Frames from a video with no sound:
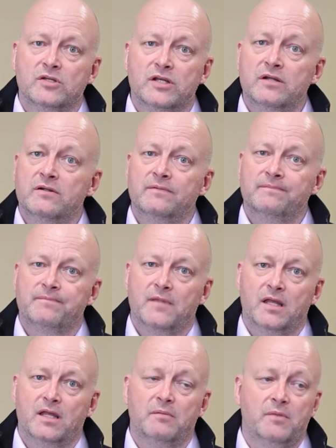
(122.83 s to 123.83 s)
year,
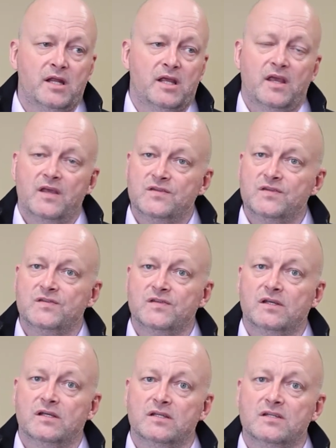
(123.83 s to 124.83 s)
in many cases
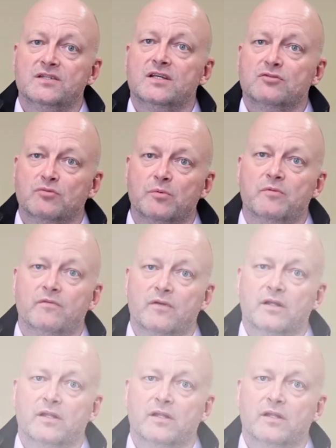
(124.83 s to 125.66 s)
the disease will be very